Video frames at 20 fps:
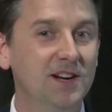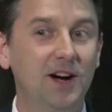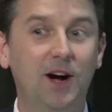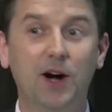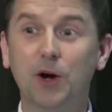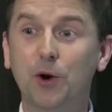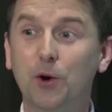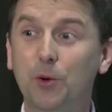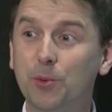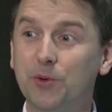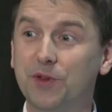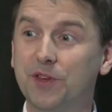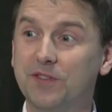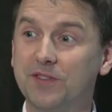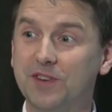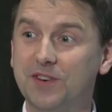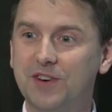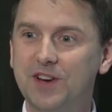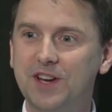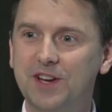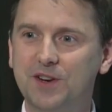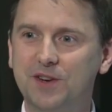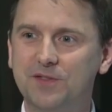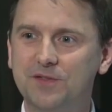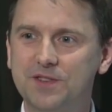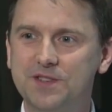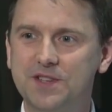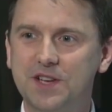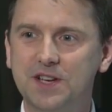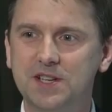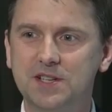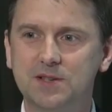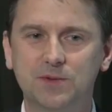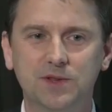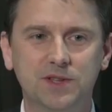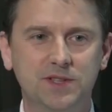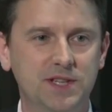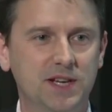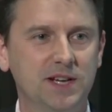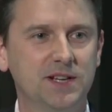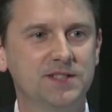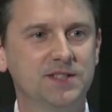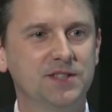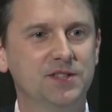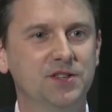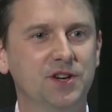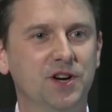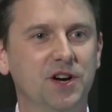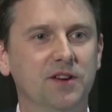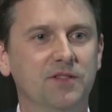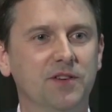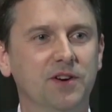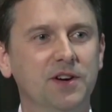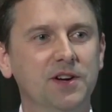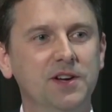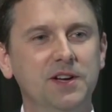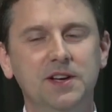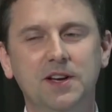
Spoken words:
I always have a great conversation with the taxi driver.